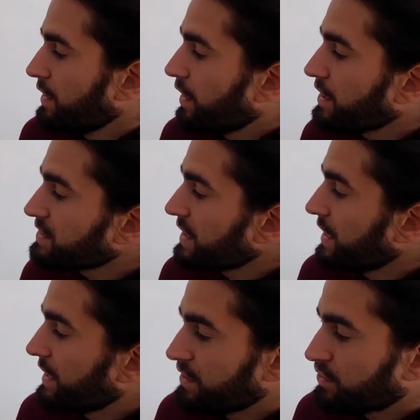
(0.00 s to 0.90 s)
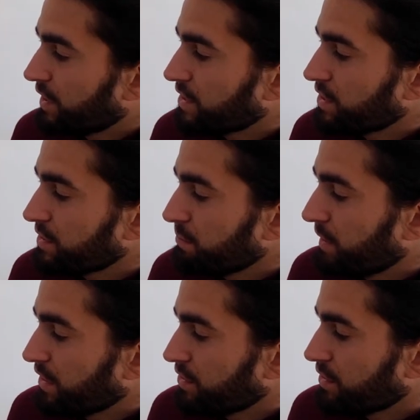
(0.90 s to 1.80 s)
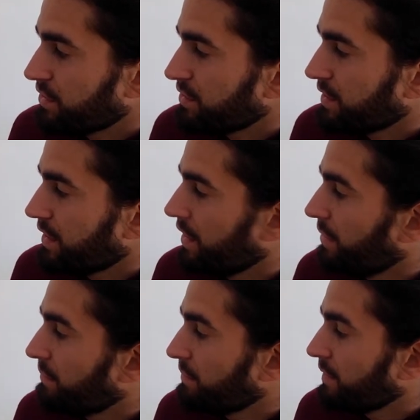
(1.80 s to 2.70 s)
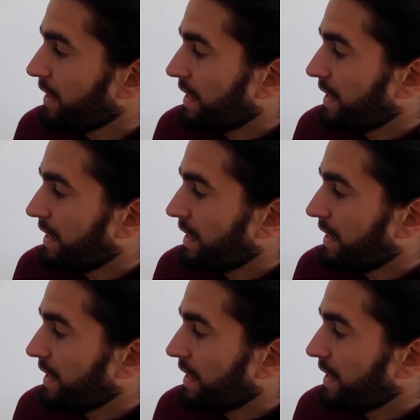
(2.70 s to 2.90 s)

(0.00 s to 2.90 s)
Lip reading: nice illustrations and pictures, and